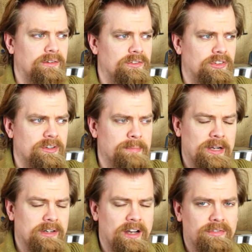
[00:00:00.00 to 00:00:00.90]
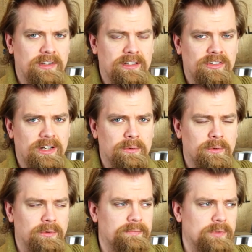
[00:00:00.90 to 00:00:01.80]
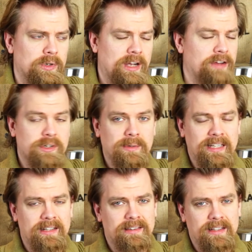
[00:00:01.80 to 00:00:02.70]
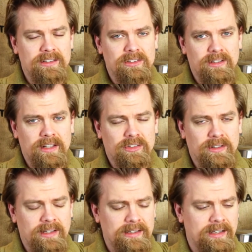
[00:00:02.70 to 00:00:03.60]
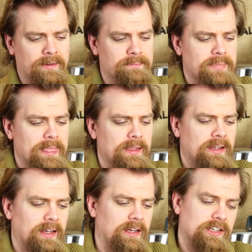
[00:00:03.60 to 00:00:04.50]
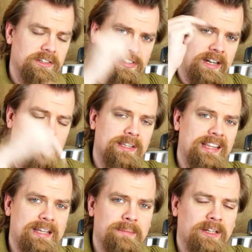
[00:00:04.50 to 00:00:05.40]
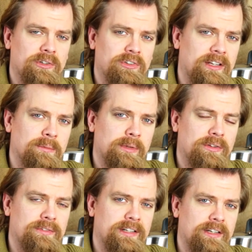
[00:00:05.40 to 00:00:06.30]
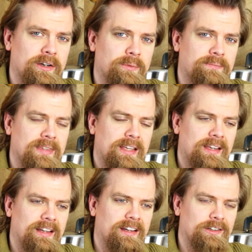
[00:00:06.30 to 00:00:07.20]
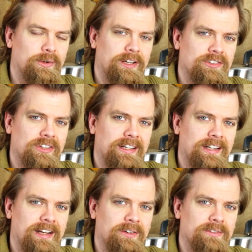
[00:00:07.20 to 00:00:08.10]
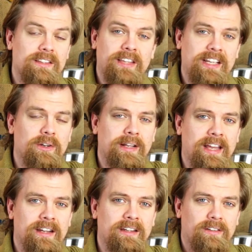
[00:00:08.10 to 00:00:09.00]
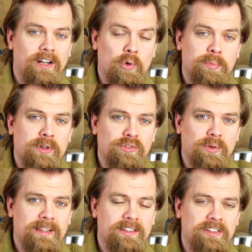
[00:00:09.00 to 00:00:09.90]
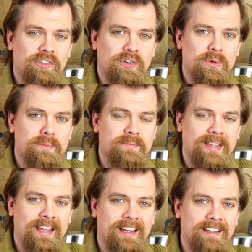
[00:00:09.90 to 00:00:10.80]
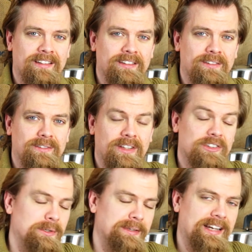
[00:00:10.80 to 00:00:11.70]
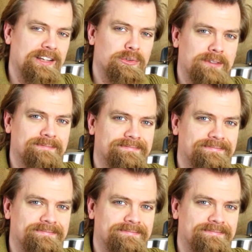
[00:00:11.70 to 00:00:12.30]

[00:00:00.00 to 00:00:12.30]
just about coffee in general or coffee-related things, I share that there. You can sign up to the email newsletter below the video. Go ahead and check it out. Thank you again. I hope you enjoy this issue, and I'll see you in the next one.